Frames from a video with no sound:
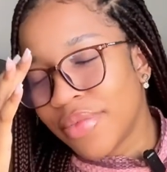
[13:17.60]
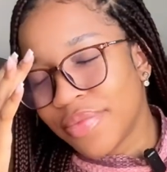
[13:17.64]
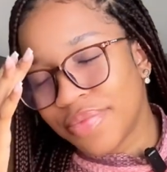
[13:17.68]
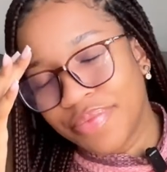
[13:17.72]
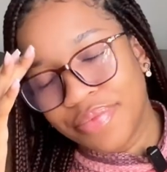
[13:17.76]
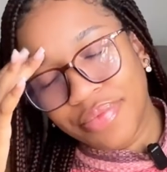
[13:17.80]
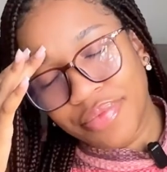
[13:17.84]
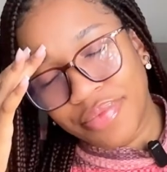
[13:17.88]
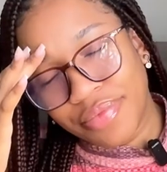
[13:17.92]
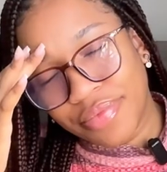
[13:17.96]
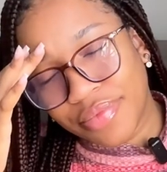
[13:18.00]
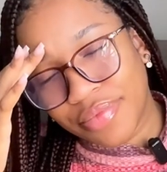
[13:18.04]

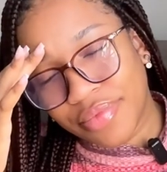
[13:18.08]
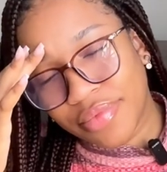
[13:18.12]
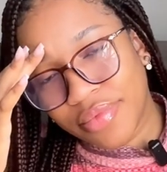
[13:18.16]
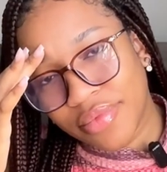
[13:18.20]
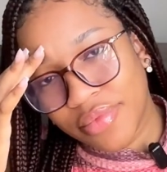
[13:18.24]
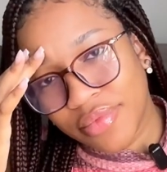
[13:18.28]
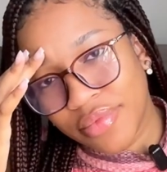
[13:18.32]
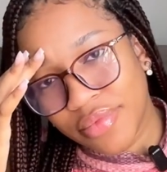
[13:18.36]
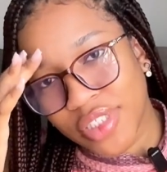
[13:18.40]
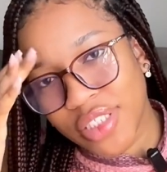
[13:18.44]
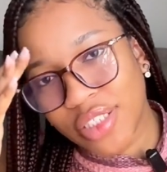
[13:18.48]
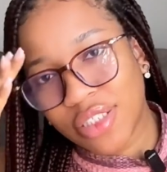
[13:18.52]

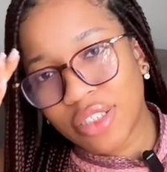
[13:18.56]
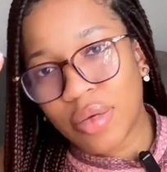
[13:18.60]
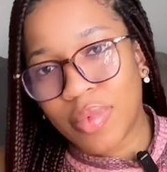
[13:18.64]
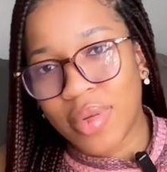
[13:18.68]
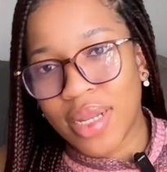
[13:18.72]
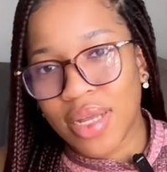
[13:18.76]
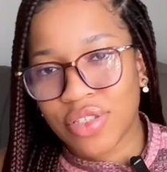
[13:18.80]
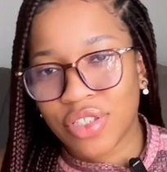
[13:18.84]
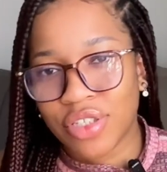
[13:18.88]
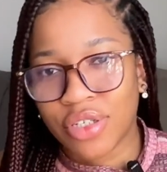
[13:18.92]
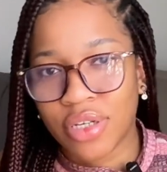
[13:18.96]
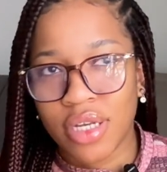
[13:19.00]
Some
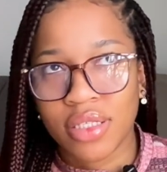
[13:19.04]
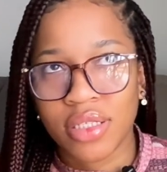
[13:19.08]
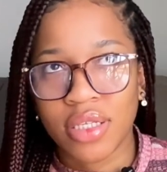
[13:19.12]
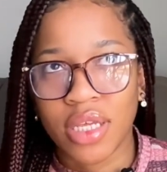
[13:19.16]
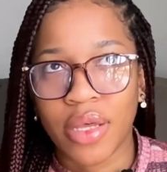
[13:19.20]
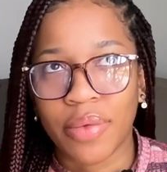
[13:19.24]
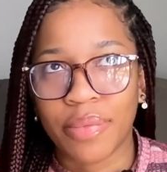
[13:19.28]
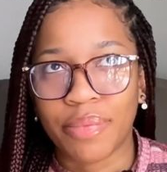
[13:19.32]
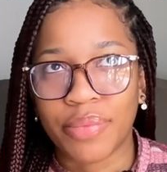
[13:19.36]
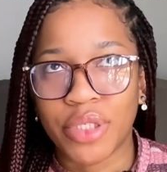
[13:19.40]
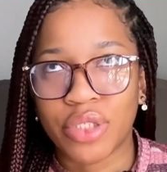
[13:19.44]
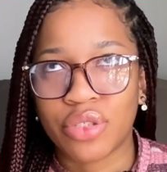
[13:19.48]
lecturers
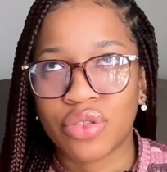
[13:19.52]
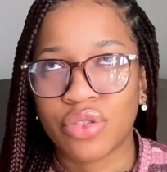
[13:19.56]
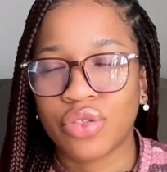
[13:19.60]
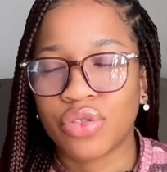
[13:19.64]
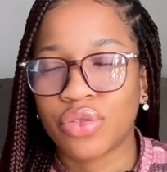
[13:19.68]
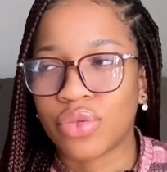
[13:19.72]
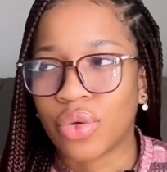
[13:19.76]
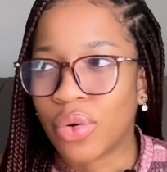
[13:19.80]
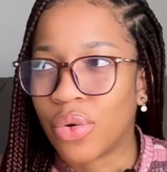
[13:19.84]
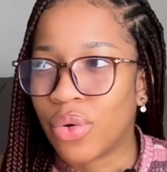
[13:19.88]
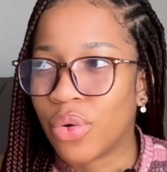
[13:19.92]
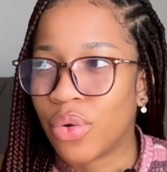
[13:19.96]
can be
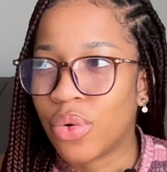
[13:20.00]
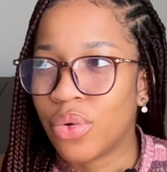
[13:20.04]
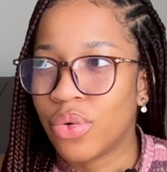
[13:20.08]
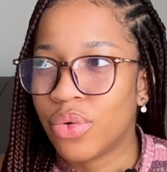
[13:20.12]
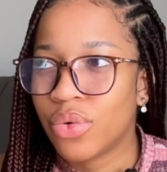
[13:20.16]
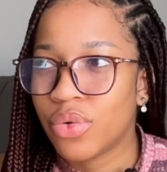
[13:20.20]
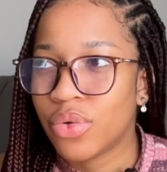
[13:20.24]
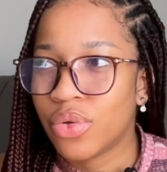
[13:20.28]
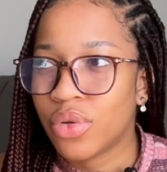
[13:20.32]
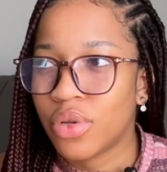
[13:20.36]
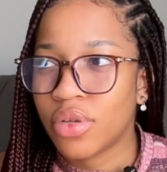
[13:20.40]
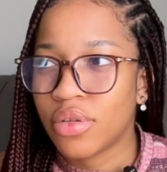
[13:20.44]
so
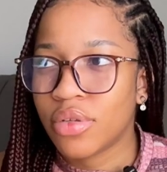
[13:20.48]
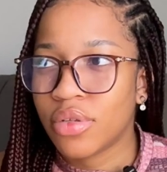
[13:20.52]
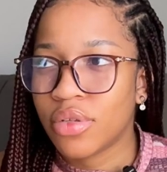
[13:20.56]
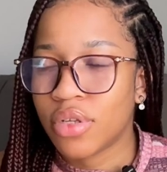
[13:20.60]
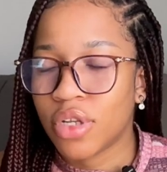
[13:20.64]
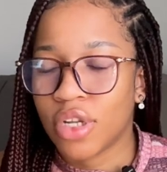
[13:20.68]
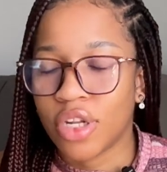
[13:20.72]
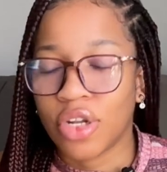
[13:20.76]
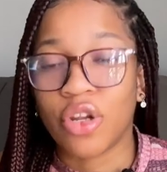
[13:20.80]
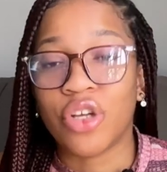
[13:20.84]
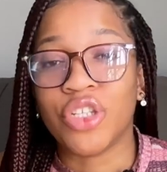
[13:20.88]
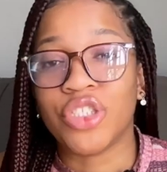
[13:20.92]

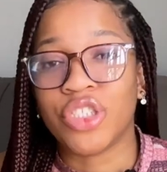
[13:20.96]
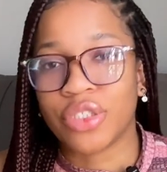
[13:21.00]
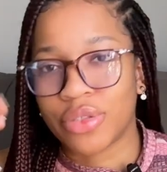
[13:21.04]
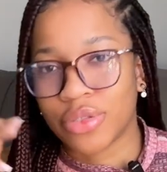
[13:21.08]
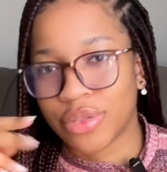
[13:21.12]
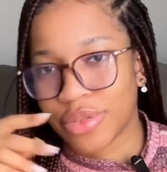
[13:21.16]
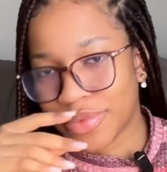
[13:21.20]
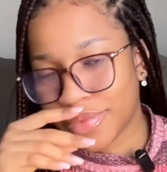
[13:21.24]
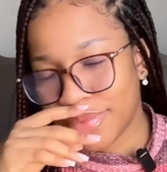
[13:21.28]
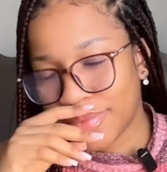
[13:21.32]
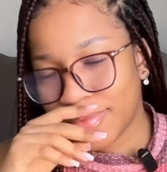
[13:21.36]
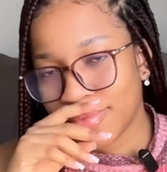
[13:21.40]

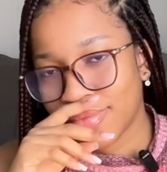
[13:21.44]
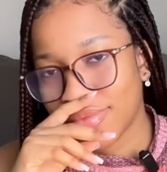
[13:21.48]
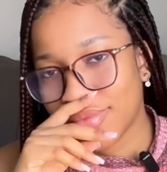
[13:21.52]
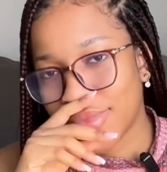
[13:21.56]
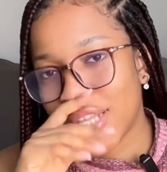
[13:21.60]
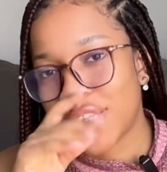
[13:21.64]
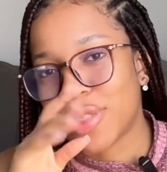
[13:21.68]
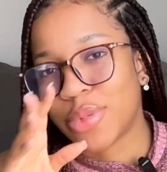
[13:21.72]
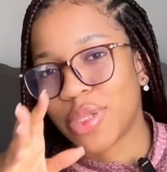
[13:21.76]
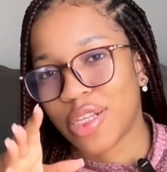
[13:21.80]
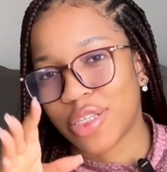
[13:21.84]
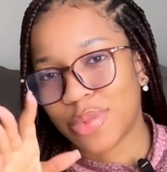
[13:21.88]
logical.
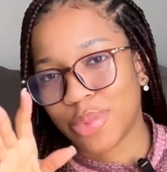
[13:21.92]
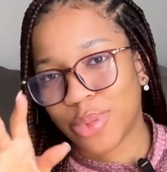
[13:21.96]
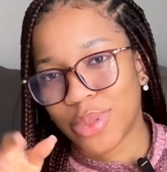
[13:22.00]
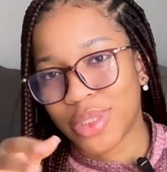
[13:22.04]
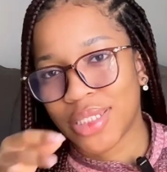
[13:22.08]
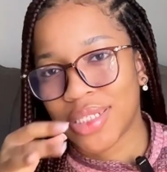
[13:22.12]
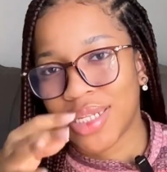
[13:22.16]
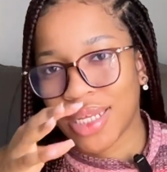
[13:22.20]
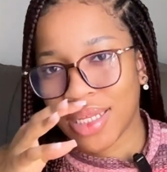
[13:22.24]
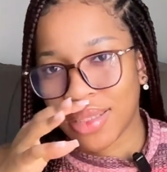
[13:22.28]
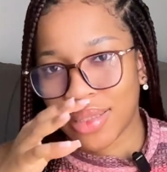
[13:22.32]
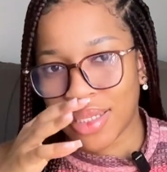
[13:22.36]
Let's put
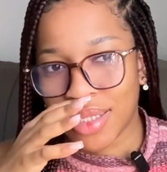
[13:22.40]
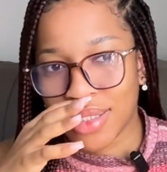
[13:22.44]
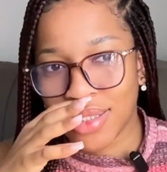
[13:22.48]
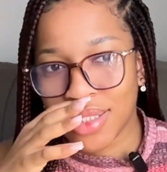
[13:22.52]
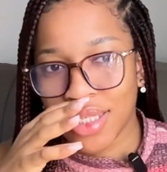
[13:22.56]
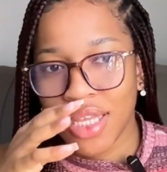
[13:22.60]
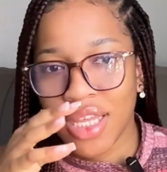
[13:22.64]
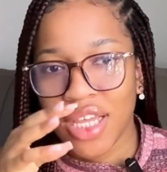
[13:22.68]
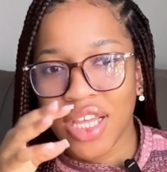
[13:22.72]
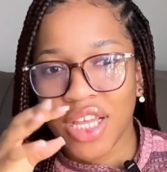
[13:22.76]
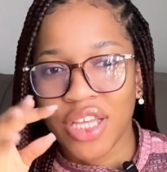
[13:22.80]
it like that.